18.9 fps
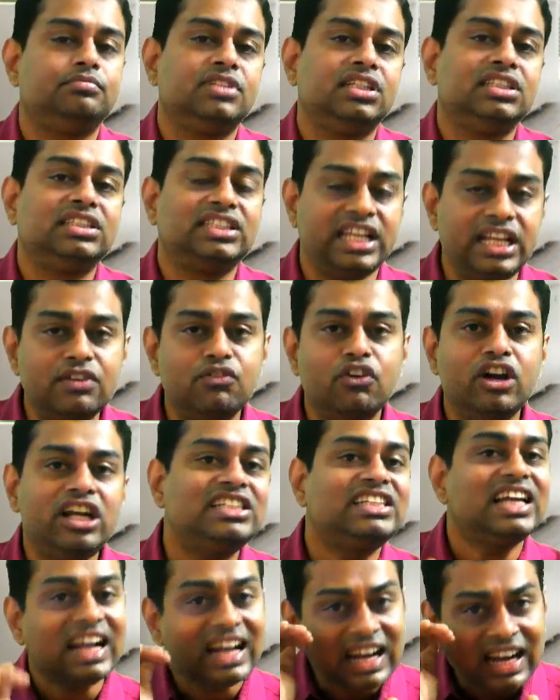CEO is
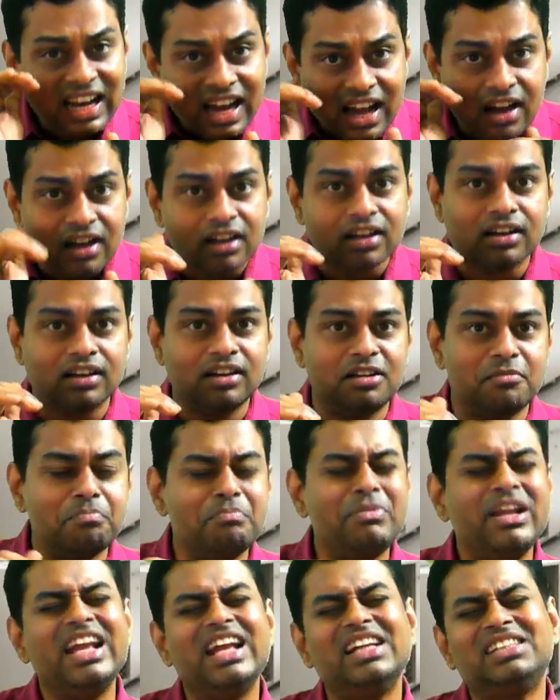a clerk,
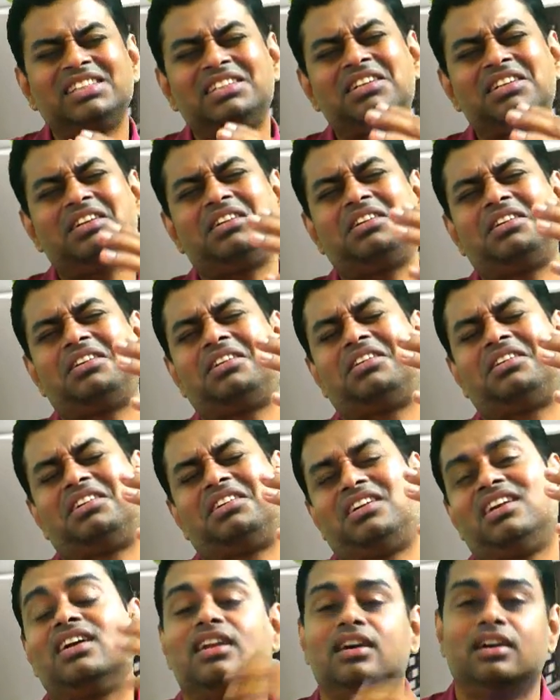biggest
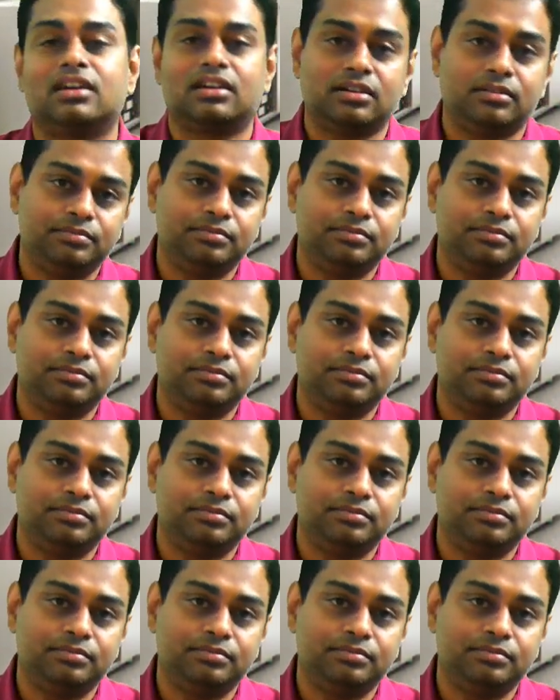clerk.